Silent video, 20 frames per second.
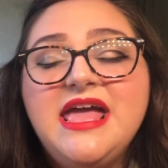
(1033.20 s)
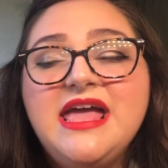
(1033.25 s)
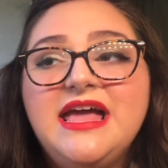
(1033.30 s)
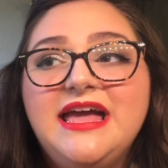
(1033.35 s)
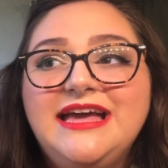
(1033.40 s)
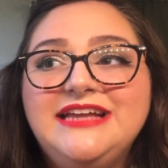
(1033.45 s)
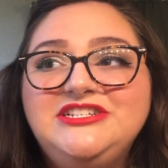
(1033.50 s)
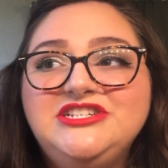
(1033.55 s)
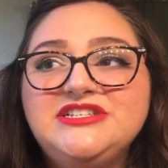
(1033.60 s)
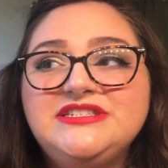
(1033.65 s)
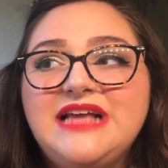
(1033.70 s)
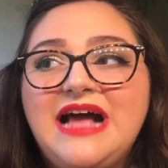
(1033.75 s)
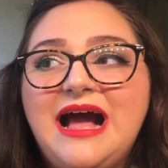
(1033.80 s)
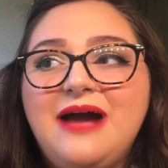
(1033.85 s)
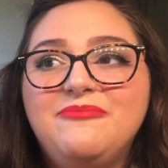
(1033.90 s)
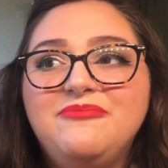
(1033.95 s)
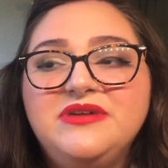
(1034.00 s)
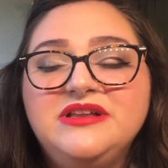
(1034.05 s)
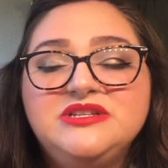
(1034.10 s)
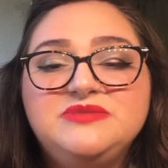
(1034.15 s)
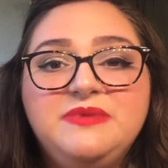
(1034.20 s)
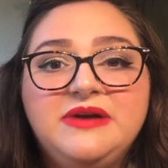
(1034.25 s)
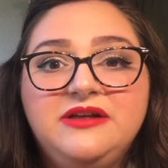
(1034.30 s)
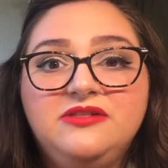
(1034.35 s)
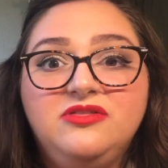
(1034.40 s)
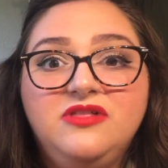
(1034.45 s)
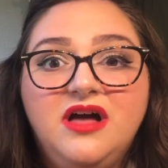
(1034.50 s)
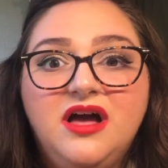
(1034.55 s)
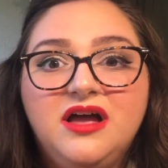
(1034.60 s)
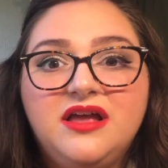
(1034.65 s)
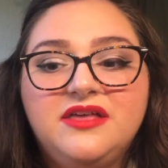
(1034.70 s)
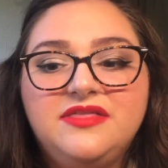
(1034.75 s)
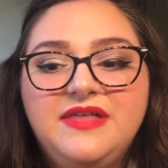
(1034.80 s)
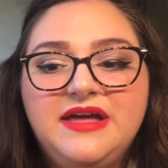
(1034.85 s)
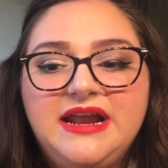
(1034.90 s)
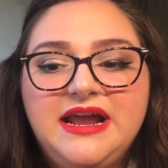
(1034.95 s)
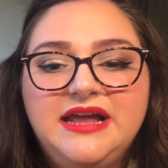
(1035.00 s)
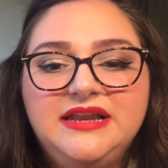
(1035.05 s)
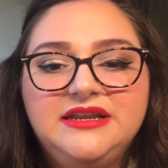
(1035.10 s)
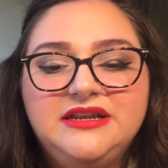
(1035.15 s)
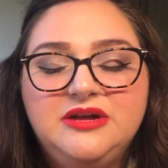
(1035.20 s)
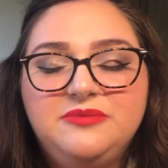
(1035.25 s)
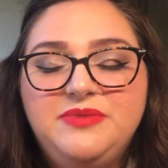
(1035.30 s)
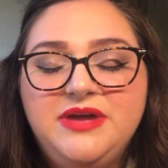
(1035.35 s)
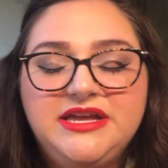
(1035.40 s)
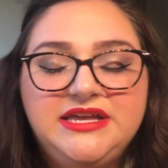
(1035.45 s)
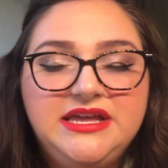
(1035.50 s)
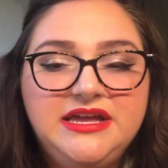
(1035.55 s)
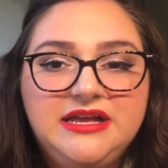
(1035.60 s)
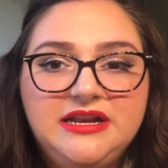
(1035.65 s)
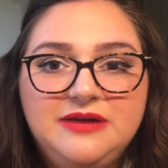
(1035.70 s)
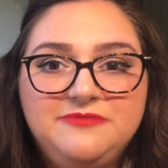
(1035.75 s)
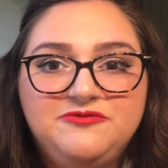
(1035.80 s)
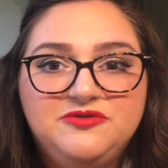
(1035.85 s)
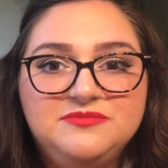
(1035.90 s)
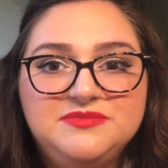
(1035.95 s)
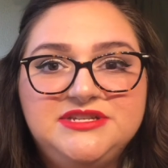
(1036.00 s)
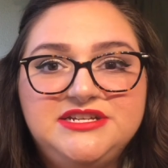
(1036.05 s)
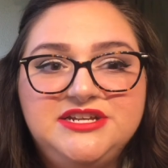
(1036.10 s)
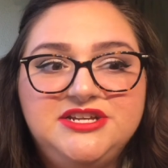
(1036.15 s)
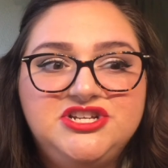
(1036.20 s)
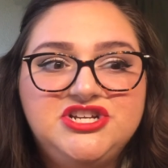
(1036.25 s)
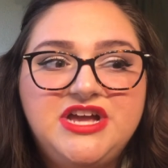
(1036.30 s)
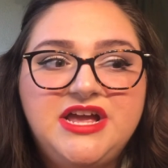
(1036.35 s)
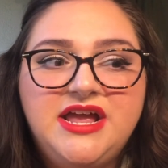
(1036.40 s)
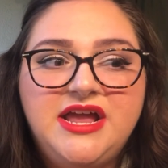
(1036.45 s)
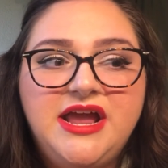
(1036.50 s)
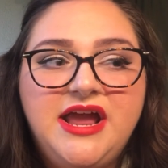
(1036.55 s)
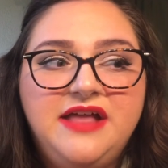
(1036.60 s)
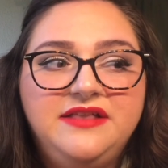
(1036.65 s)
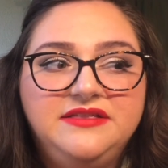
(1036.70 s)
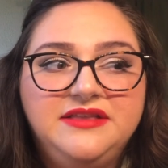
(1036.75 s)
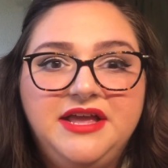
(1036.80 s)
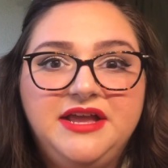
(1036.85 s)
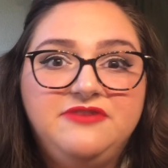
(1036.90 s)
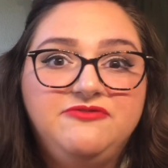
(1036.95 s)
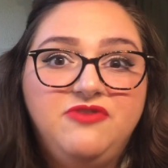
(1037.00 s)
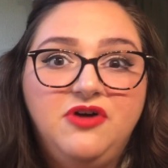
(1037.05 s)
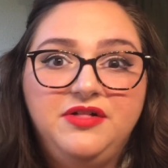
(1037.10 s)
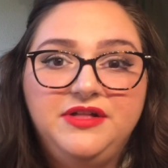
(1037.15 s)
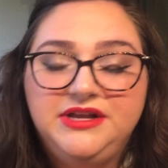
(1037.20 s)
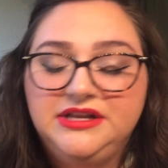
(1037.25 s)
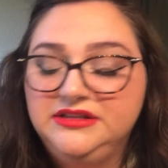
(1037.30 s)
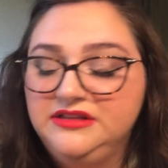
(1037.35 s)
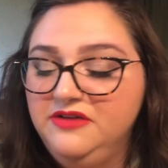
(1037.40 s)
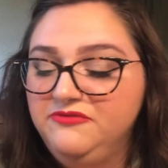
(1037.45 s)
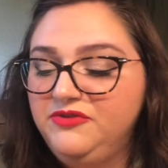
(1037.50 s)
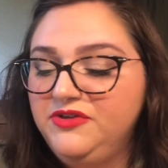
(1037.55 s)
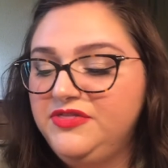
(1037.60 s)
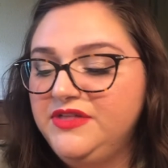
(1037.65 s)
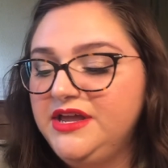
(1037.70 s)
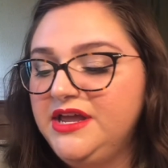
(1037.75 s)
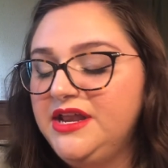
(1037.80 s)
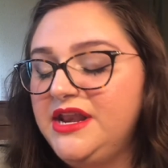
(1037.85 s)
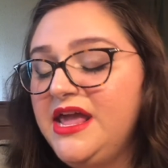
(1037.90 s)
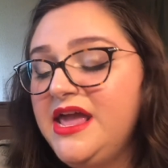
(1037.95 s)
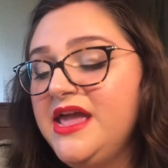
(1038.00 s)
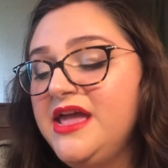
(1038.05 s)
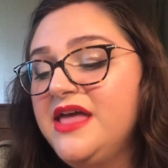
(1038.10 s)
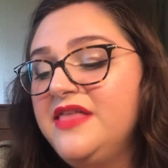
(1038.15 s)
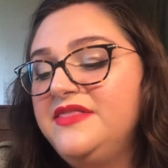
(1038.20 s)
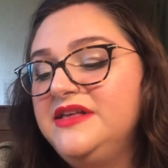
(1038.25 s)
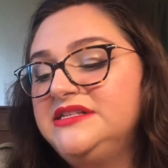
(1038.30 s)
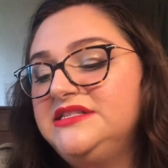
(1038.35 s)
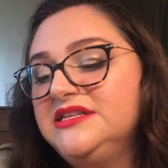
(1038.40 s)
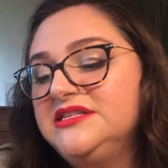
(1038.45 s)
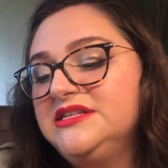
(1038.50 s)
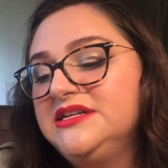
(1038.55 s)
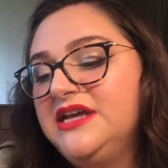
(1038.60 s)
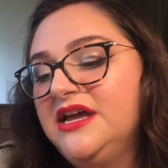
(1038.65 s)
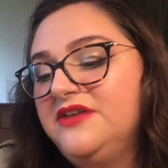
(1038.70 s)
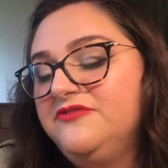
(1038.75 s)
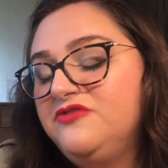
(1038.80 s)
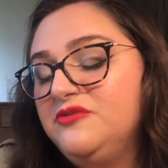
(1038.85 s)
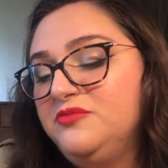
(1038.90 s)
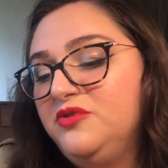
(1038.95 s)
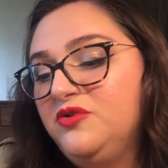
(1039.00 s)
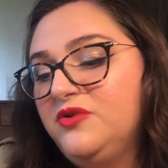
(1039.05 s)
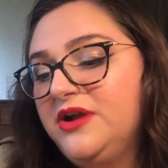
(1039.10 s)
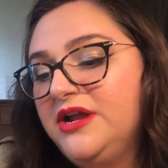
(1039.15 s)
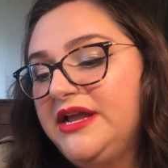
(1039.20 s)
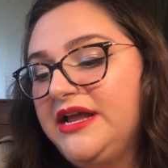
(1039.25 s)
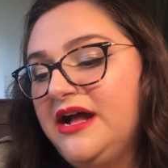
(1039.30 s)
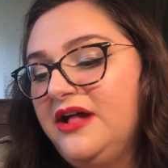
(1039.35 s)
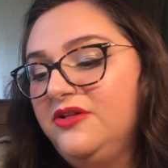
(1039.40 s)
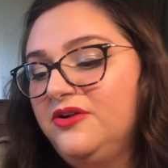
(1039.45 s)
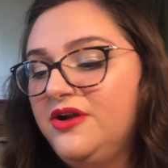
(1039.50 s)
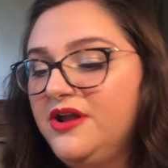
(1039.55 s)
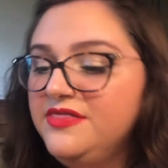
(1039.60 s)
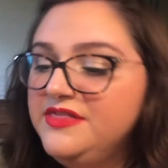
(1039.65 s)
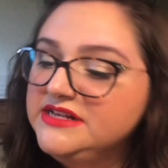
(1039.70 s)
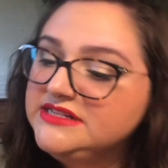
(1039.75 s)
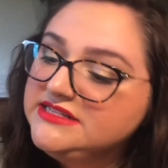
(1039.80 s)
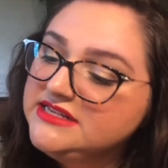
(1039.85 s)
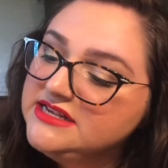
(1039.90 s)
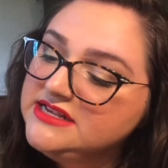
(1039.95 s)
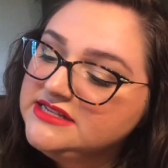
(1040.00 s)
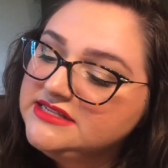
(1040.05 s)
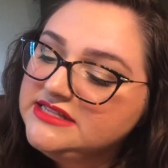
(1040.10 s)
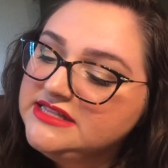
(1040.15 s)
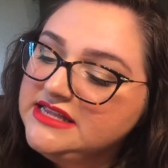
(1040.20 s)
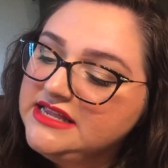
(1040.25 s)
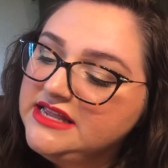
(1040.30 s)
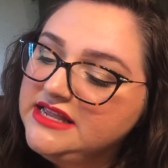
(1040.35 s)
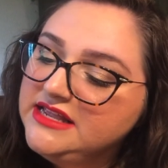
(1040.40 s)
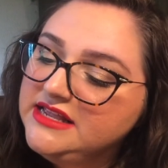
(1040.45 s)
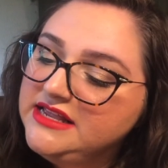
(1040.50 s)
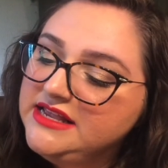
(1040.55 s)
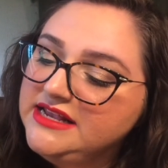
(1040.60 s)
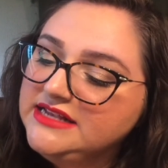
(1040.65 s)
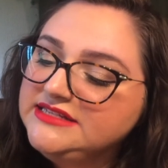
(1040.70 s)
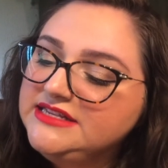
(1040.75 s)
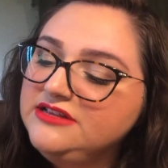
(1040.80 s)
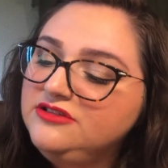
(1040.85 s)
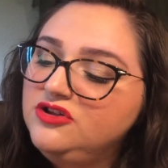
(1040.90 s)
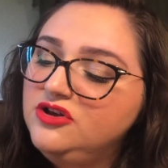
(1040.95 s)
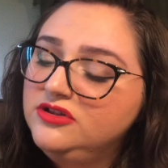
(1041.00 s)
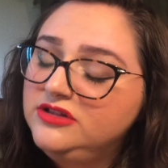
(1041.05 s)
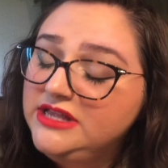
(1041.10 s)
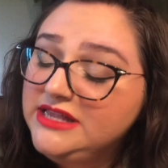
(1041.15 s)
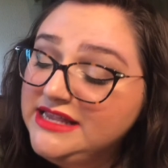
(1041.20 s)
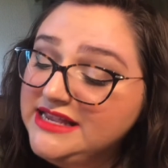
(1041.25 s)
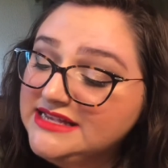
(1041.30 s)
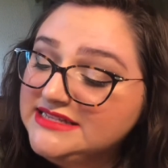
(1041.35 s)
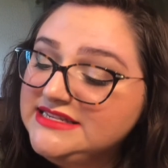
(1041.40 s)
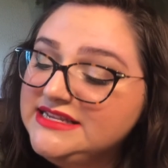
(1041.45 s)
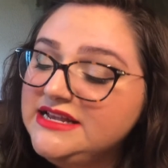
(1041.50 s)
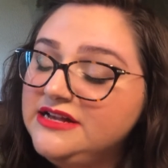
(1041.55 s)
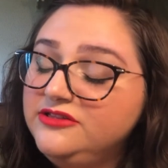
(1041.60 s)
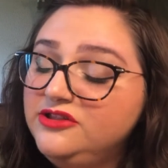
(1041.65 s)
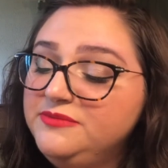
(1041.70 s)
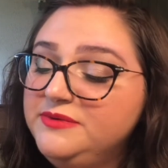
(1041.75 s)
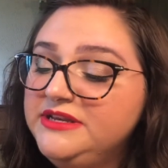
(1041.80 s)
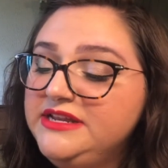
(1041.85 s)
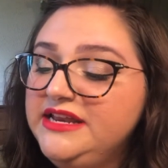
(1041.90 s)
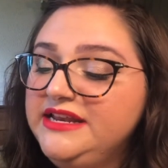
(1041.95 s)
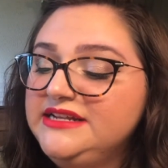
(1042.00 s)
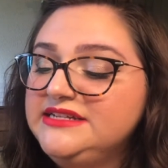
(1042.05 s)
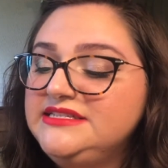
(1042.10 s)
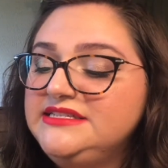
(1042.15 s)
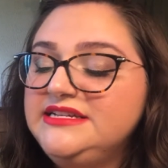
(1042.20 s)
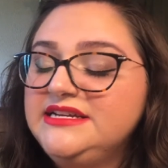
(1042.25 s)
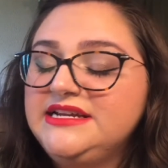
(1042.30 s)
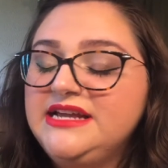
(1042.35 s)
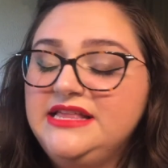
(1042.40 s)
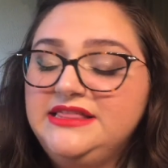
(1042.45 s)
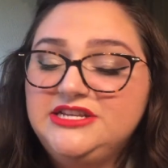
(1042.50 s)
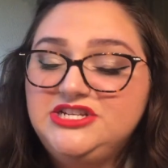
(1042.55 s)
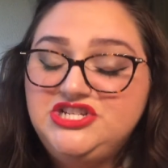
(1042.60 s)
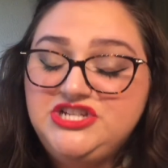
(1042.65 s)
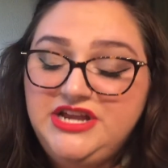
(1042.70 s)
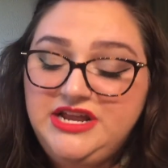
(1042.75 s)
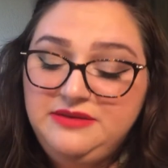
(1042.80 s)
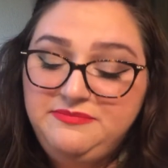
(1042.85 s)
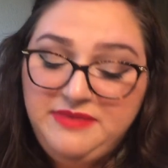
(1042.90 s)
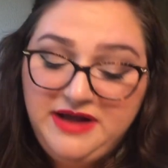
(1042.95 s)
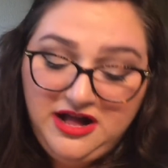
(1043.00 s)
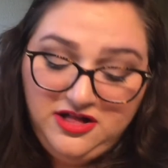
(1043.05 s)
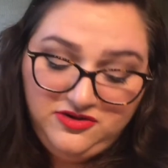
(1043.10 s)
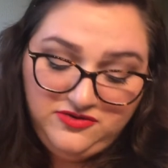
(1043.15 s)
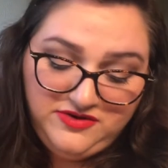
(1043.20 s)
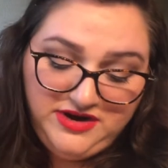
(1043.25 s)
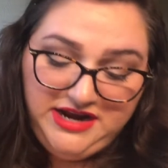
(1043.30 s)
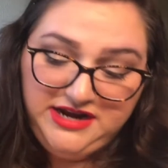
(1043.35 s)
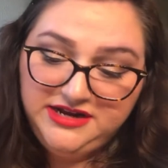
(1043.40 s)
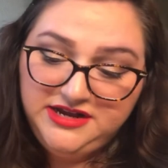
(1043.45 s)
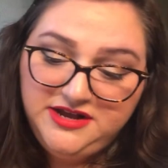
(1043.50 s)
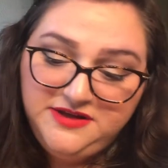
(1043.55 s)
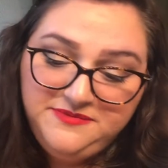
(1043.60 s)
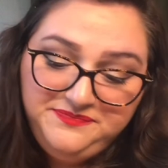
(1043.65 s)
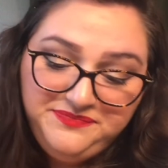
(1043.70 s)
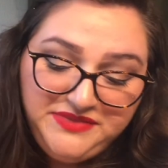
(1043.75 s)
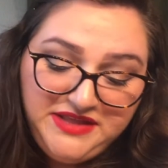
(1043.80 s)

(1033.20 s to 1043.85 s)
It just happened by luck that I ended up picking it up from TJ and like falling in love with it. This is again from Laura Geller. This is the Easy Illuminating Stick in the shade Ballerina.